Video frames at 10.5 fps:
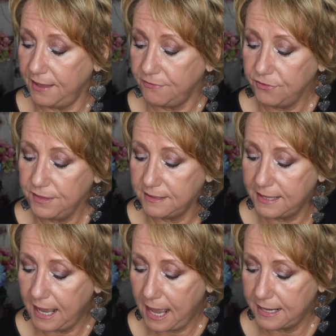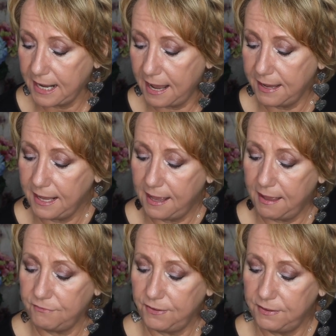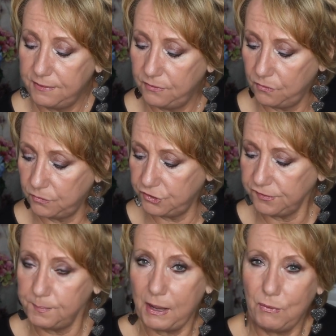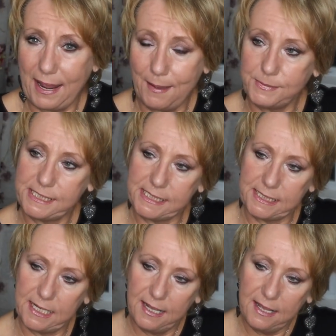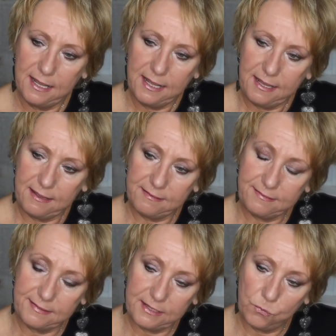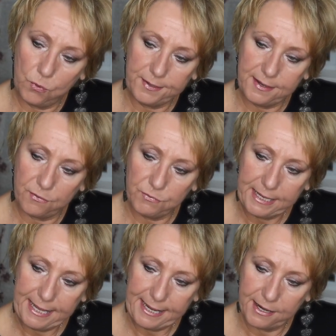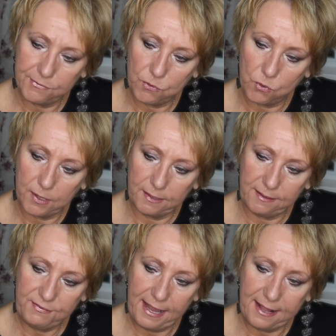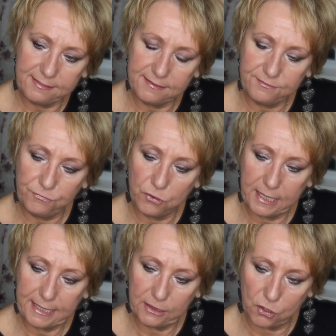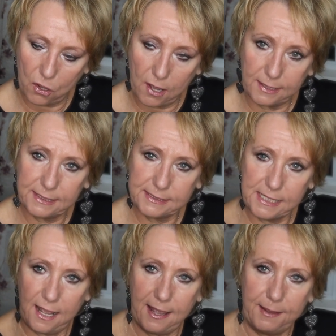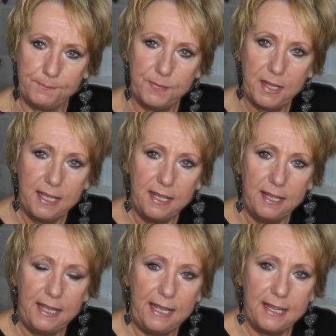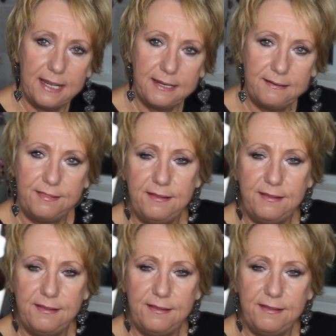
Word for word: the other thing that I have just about emptied is the Ordinary Hair Oil. I've had this for a long time and